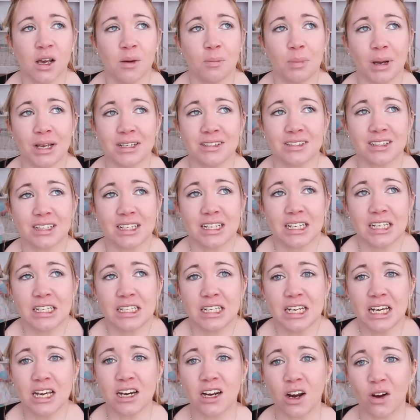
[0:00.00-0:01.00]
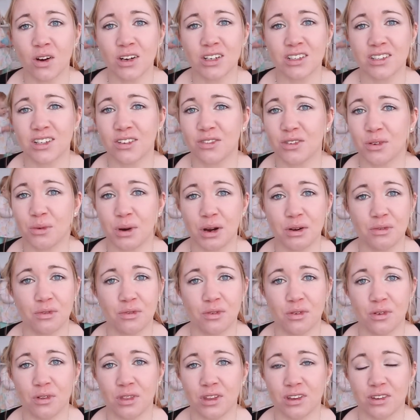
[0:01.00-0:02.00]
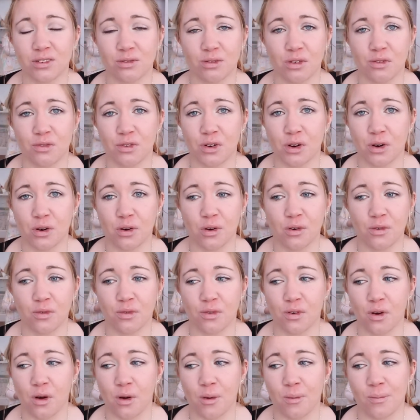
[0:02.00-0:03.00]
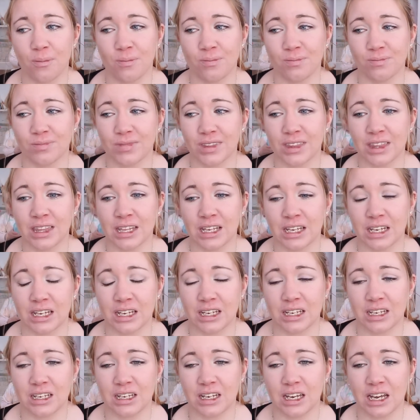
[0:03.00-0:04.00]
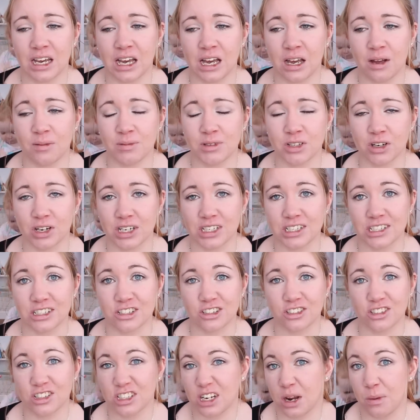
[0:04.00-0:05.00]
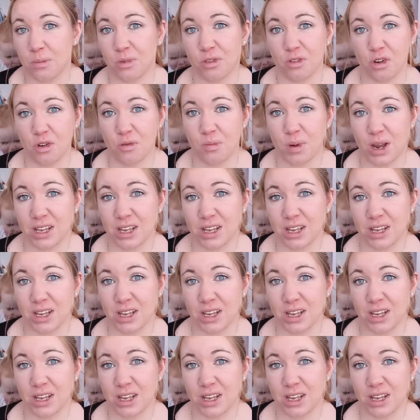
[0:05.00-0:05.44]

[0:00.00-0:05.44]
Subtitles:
basically, yeah, now I just have to wait for this referral from the dietitian to come through,